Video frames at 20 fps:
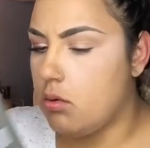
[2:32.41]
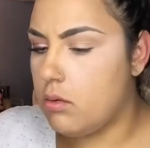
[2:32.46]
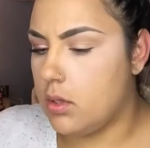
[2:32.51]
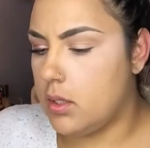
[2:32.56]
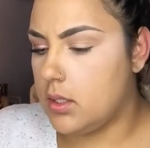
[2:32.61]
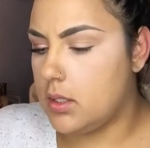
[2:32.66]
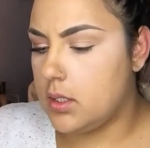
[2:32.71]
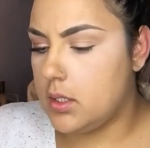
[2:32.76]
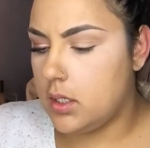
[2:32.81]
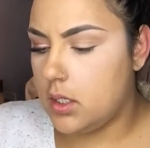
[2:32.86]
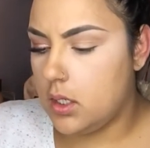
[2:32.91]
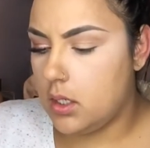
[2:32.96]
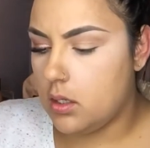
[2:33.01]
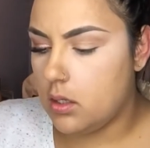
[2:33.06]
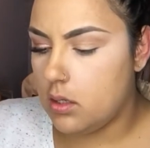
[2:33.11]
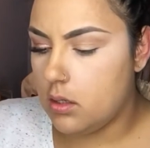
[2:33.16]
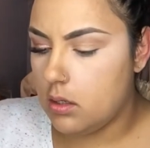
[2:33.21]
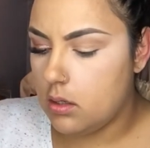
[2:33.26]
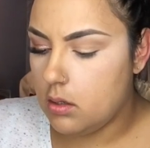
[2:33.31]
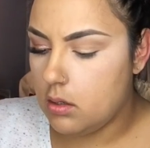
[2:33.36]
Let's see.
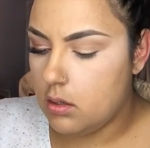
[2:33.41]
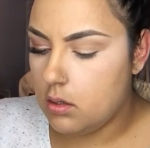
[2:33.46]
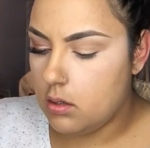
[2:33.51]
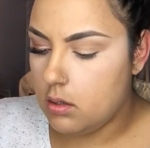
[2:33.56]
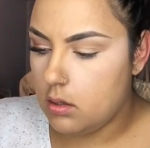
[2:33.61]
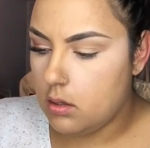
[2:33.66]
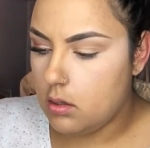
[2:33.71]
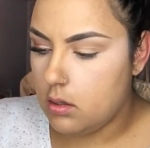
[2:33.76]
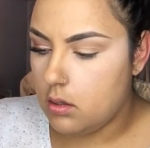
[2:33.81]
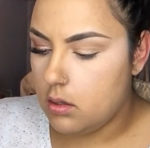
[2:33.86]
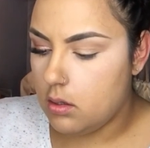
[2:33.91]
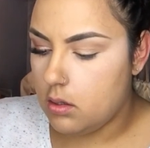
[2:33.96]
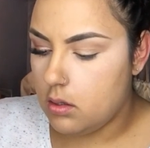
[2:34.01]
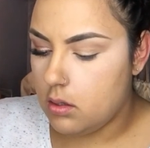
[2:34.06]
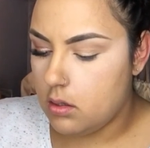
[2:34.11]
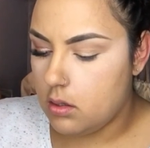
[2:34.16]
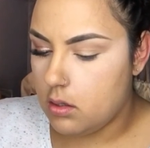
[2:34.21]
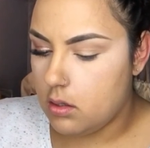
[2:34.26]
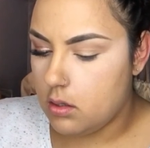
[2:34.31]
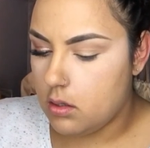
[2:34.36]

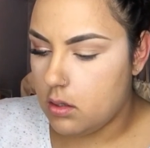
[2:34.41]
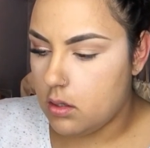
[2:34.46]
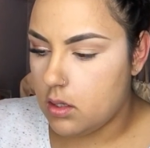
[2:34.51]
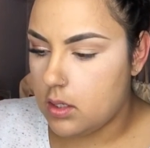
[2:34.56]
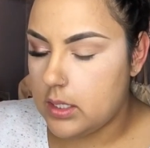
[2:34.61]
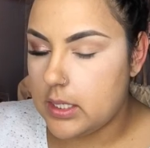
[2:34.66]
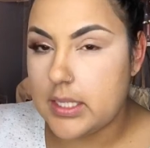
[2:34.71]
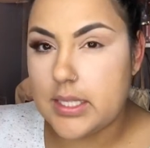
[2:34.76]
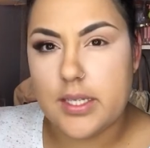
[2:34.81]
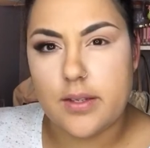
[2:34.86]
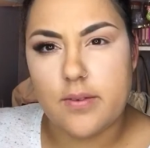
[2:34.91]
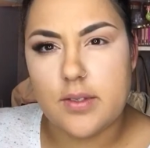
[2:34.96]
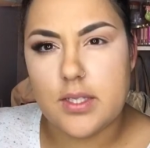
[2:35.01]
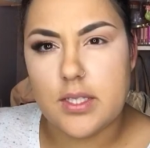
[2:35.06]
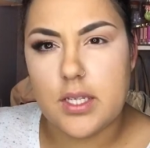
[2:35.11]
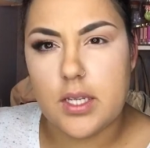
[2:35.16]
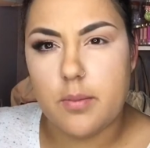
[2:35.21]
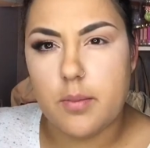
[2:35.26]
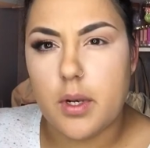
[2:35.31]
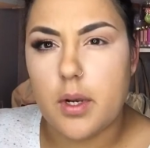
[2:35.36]
It doesn't even
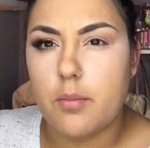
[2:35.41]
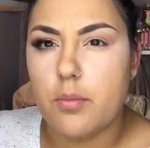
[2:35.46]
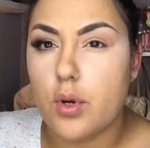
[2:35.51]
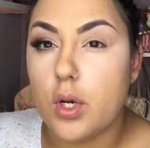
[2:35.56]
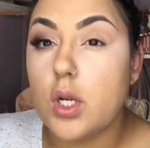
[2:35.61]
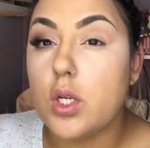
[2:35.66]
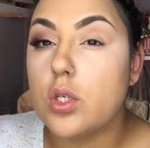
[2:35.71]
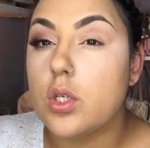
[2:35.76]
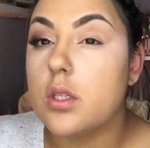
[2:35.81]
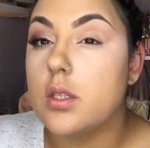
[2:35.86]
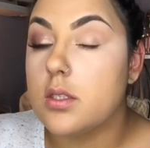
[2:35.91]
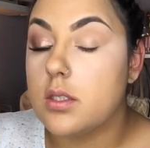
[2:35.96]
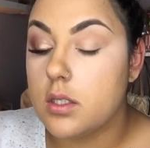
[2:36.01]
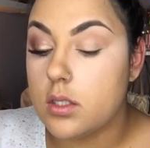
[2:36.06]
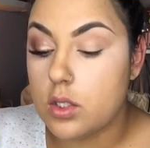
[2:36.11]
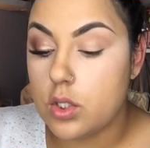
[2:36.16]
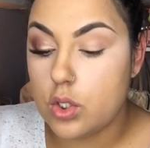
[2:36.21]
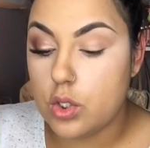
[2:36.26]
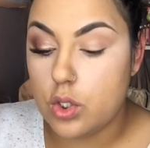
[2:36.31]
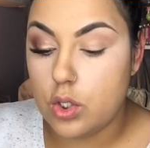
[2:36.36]
say, but I'm pretty sure this
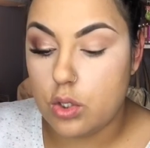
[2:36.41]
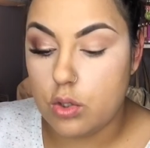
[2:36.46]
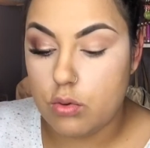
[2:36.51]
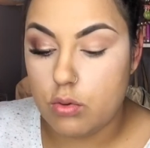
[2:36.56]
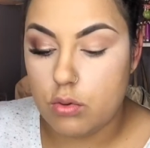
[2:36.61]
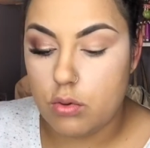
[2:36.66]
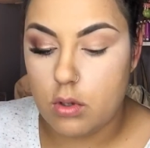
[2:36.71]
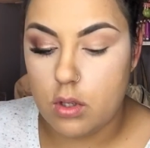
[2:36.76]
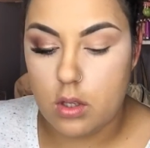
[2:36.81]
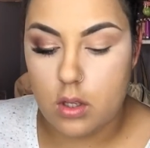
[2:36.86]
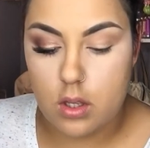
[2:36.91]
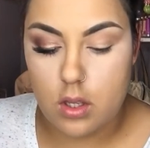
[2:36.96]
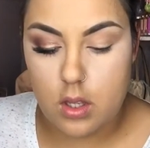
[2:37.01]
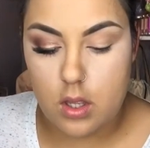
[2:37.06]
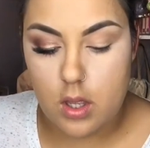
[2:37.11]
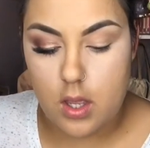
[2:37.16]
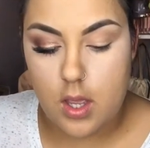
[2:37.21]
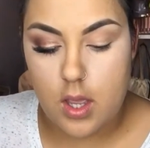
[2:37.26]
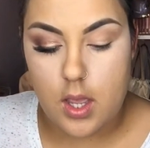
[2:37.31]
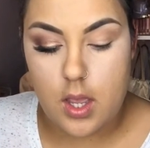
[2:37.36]
is a 2.
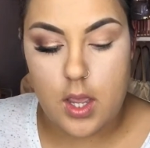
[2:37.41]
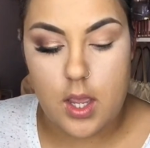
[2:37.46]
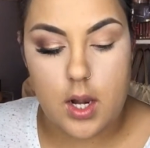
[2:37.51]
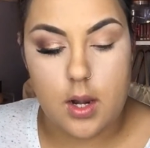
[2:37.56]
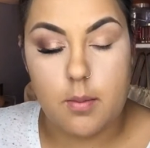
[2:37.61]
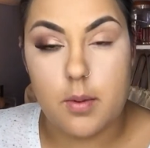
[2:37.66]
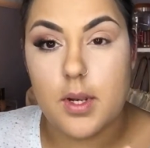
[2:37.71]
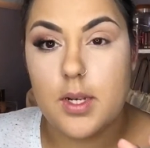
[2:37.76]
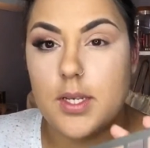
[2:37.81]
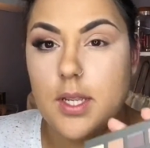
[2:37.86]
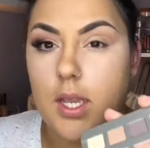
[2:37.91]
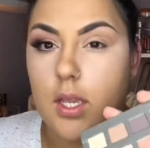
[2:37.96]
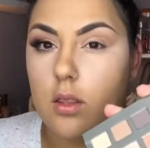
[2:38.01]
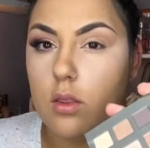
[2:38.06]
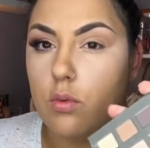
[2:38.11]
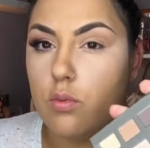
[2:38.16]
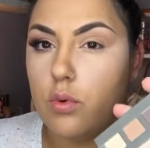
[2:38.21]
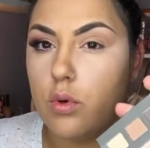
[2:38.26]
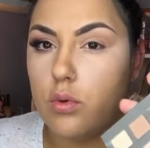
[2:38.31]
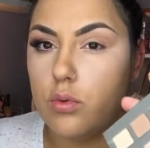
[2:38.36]
And I'm going to take
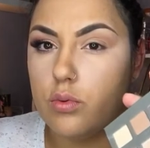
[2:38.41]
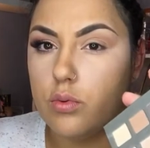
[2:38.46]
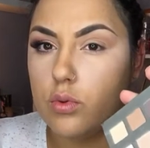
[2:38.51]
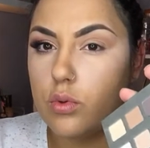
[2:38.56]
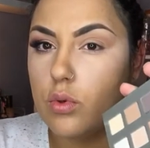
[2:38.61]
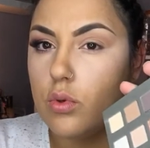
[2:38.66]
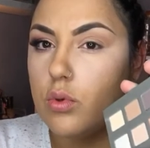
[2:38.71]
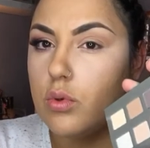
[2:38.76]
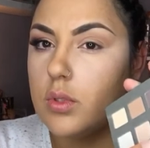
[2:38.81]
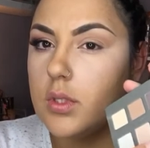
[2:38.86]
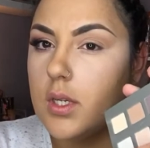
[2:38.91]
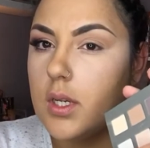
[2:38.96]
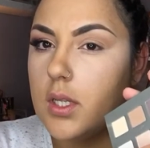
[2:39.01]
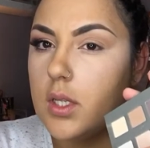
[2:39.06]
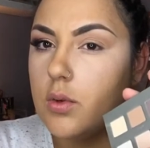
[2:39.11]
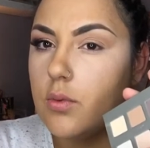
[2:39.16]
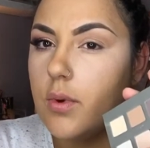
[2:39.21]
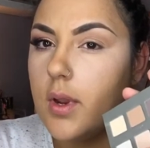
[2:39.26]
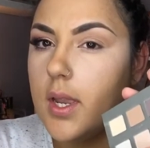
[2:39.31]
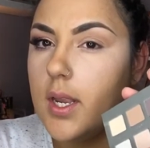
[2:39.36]
the rose gold
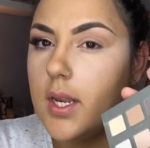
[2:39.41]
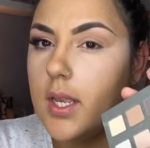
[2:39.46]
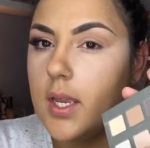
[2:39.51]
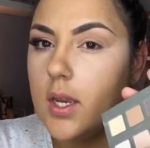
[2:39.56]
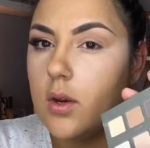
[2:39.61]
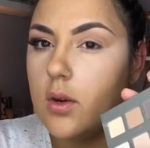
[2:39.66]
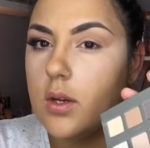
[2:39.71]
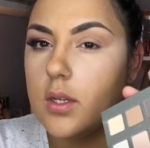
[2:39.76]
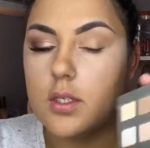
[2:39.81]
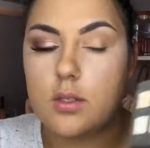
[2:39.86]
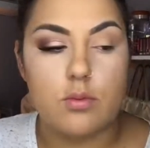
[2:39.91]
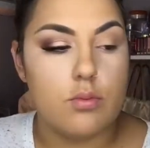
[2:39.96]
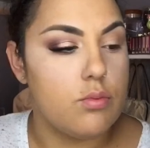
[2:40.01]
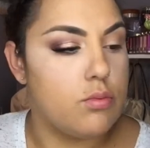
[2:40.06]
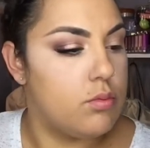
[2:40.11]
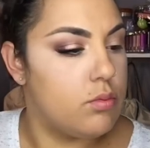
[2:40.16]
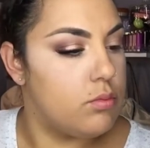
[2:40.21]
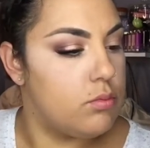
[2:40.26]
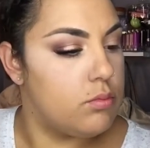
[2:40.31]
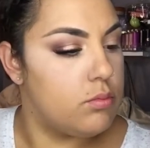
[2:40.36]
color right here. It's
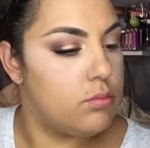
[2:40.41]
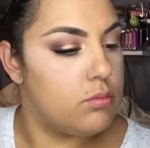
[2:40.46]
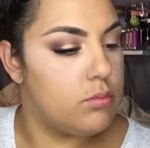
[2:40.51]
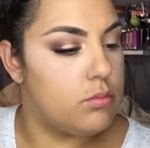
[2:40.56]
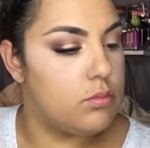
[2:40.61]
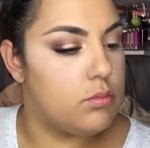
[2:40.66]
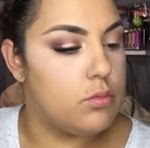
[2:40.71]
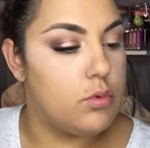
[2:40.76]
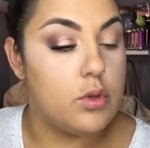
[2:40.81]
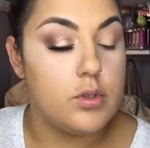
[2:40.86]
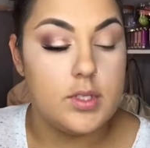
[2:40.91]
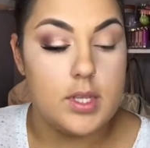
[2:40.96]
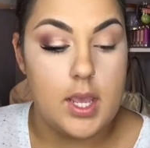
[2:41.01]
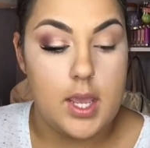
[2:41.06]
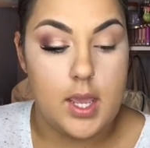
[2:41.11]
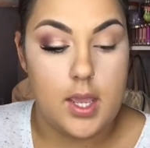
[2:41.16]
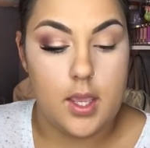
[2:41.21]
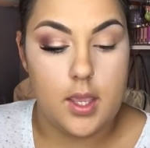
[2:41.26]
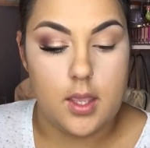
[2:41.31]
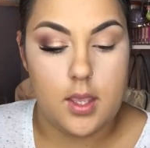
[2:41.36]

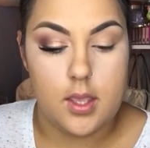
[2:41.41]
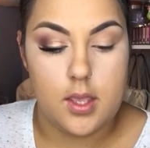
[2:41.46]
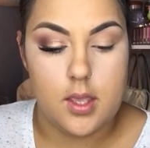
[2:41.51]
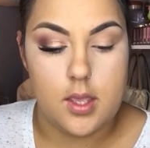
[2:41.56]
rosé.